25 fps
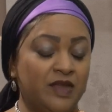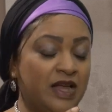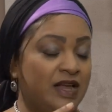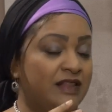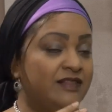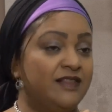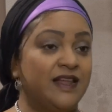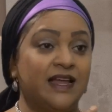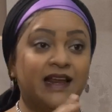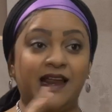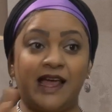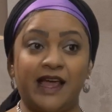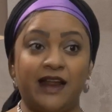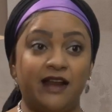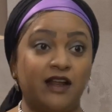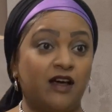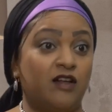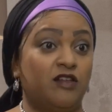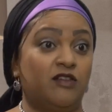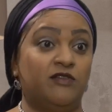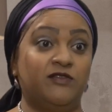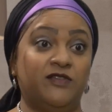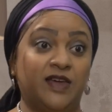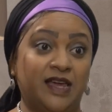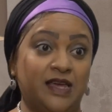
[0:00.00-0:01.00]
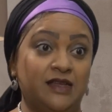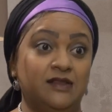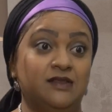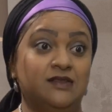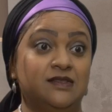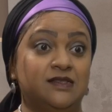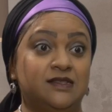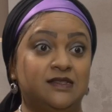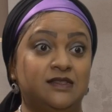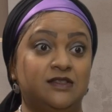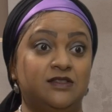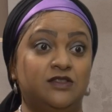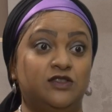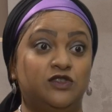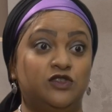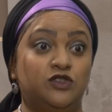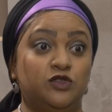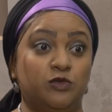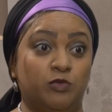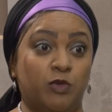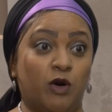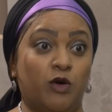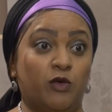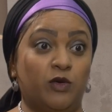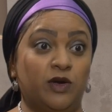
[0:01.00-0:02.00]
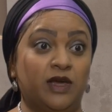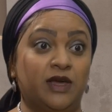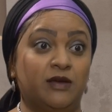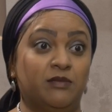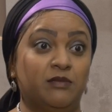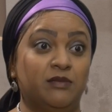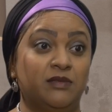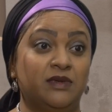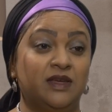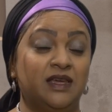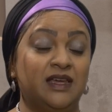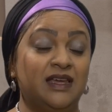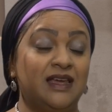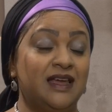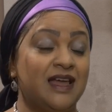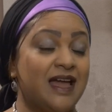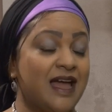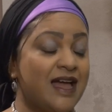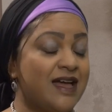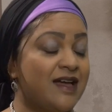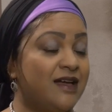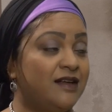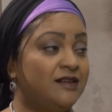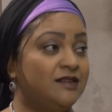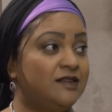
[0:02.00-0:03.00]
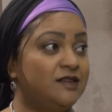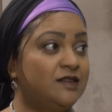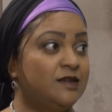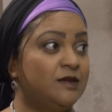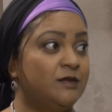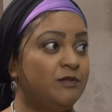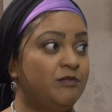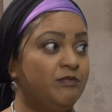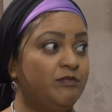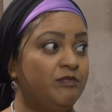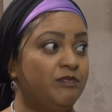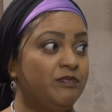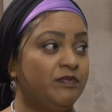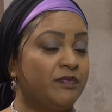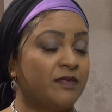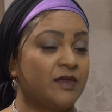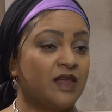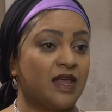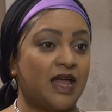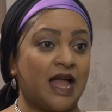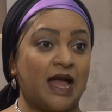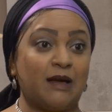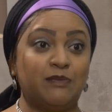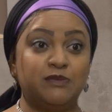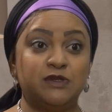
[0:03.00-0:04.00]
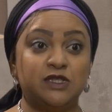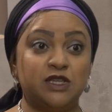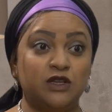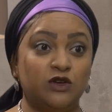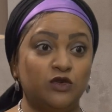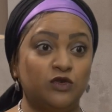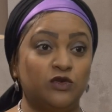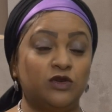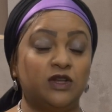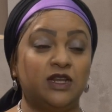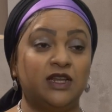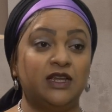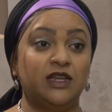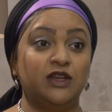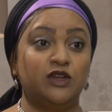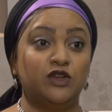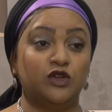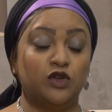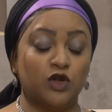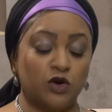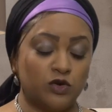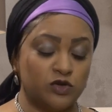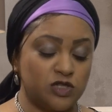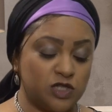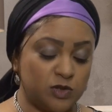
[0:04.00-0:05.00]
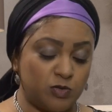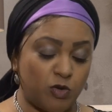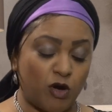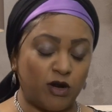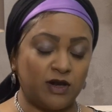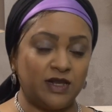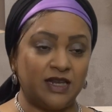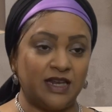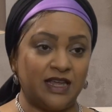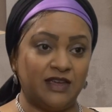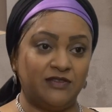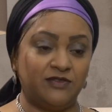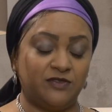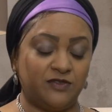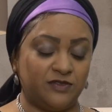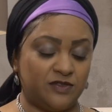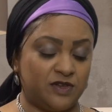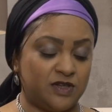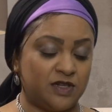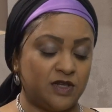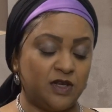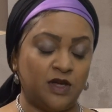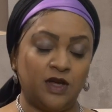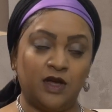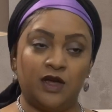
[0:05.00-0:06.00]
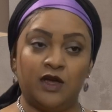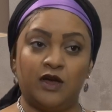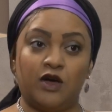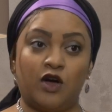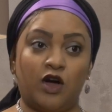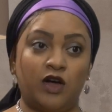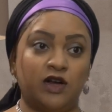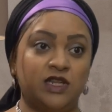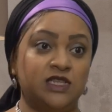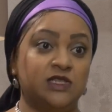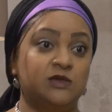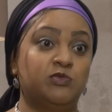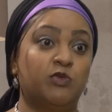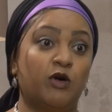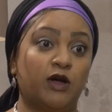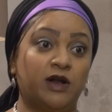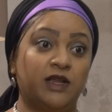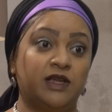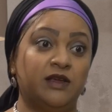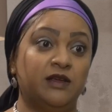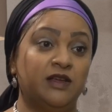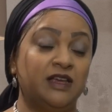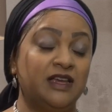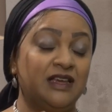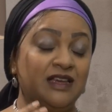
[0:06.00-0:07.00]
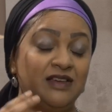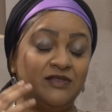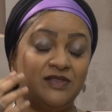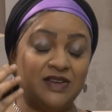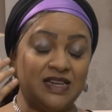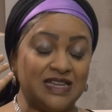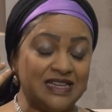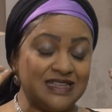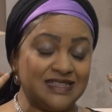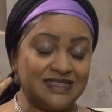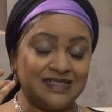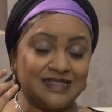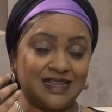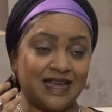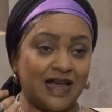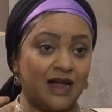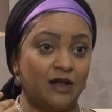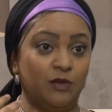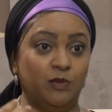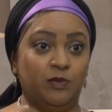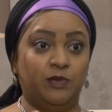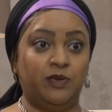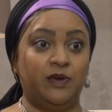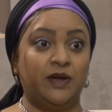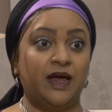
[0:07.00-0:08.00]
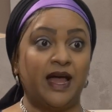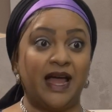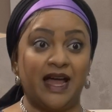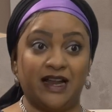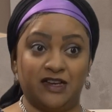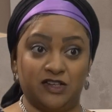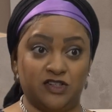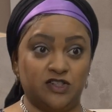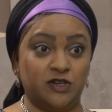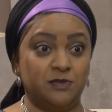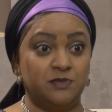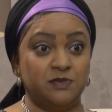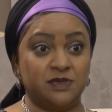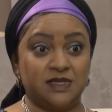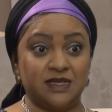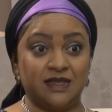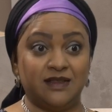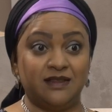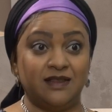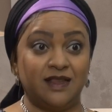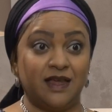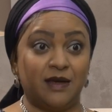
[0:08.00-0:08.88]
they ran out of veins to poke him. He had absolutely no spot left on his body. Even his scalp had drips in